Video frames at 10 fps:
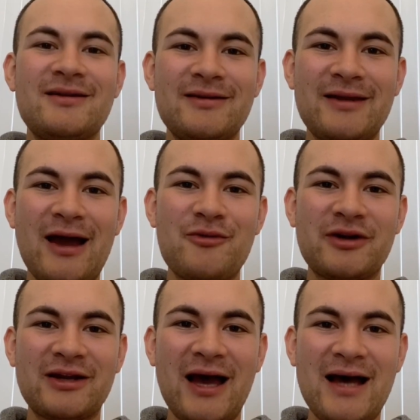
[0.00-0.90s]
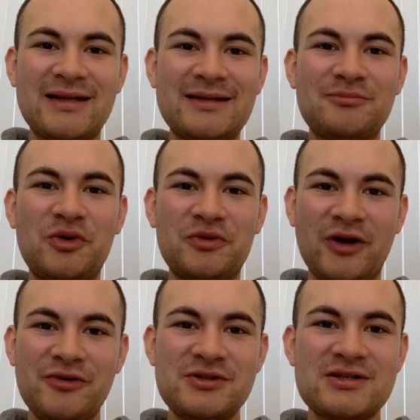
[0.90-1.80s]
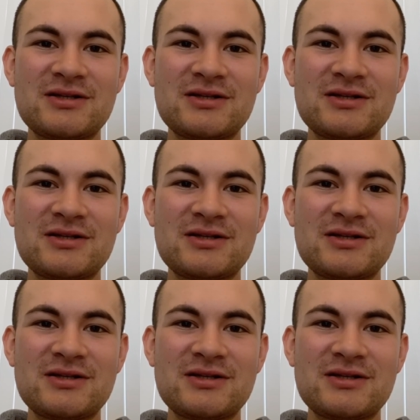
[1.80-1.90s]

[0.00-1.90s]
Now we're going to add in more notes